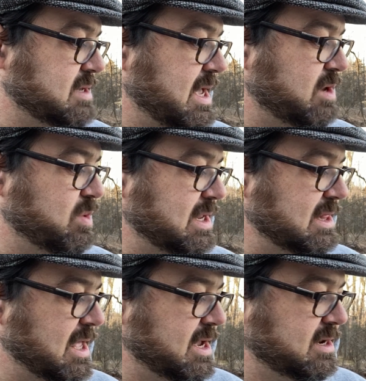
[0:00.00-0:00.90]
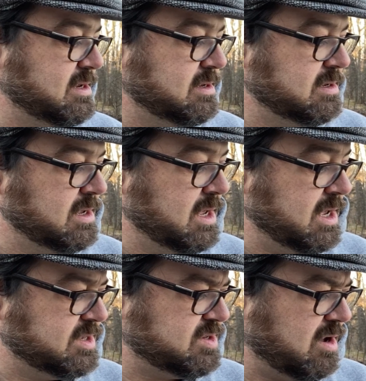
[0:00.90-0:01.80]
had when he lied.
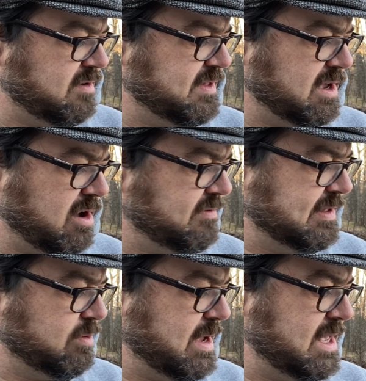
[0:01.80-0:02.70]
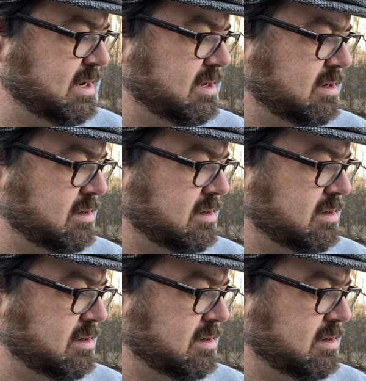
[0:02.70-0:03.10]
It's awfully, awfully red.